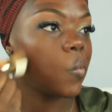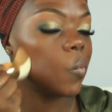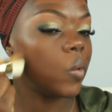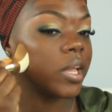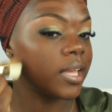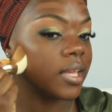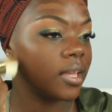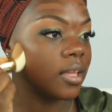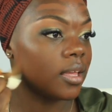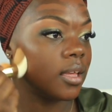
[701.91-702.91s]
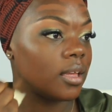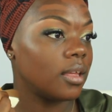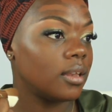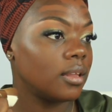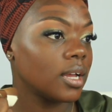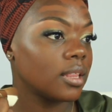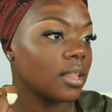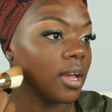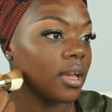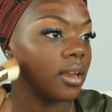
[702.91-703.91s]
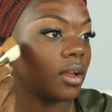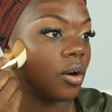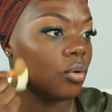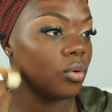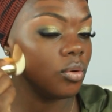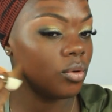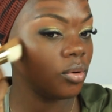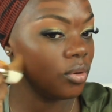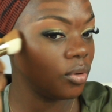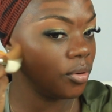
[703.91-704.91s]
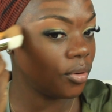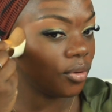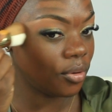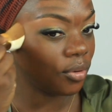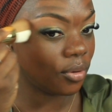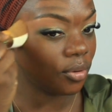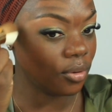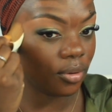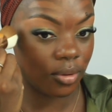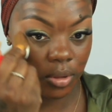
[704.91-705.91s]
Wicked. Look at that. Ooh.